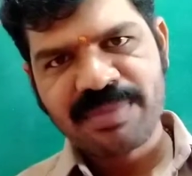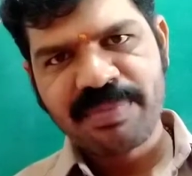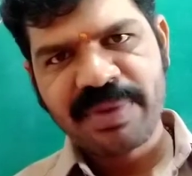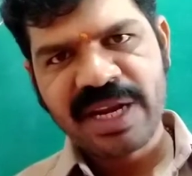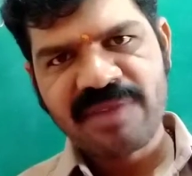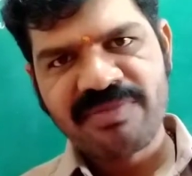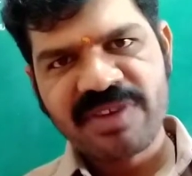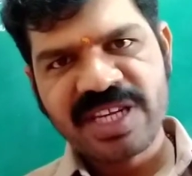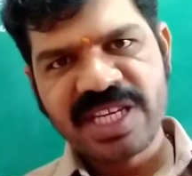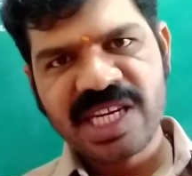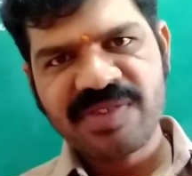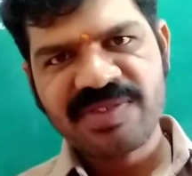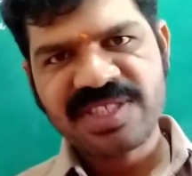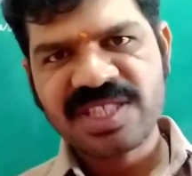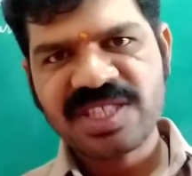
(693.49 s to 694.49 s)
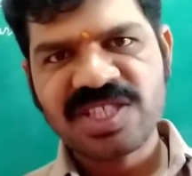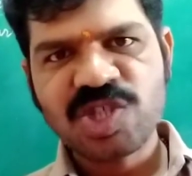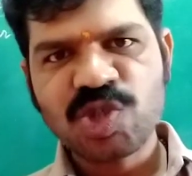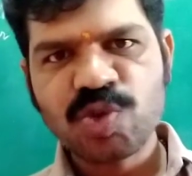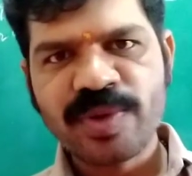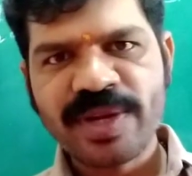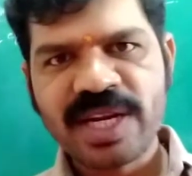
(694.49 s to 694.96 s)
pair of linear equations in
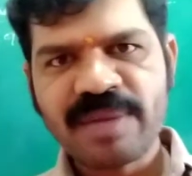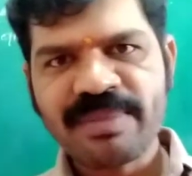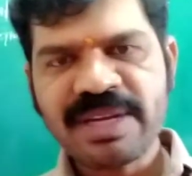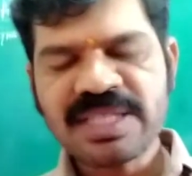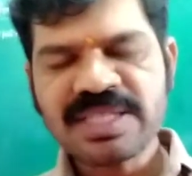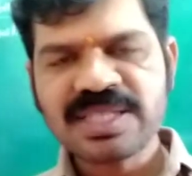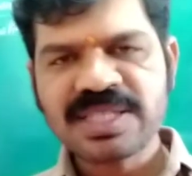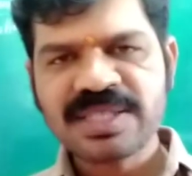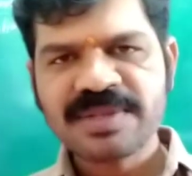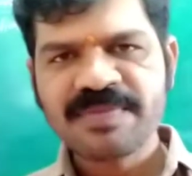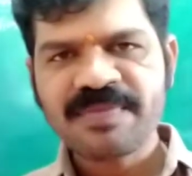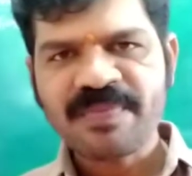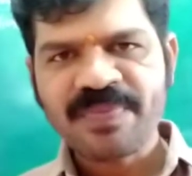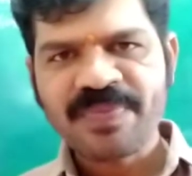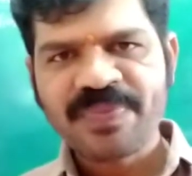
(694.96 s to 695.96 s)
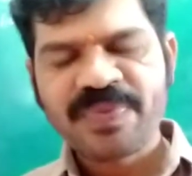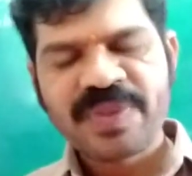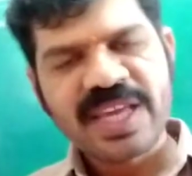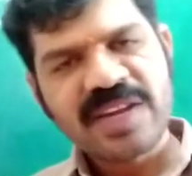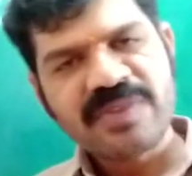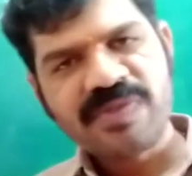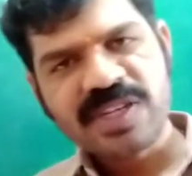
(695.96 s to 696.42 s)
two variables.
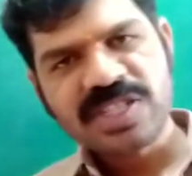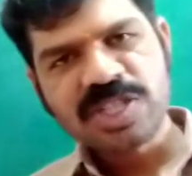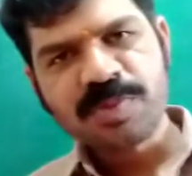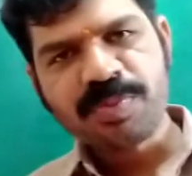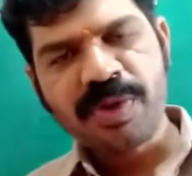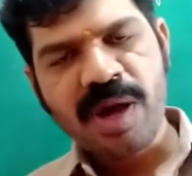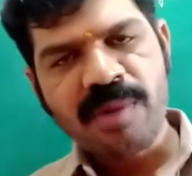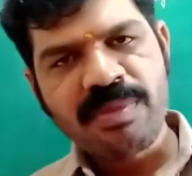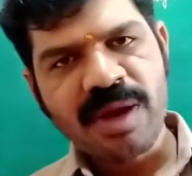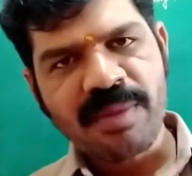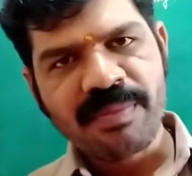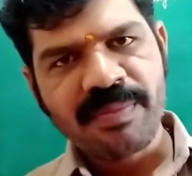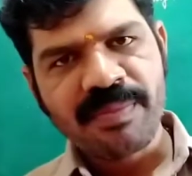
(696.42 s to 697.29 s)
In first problem,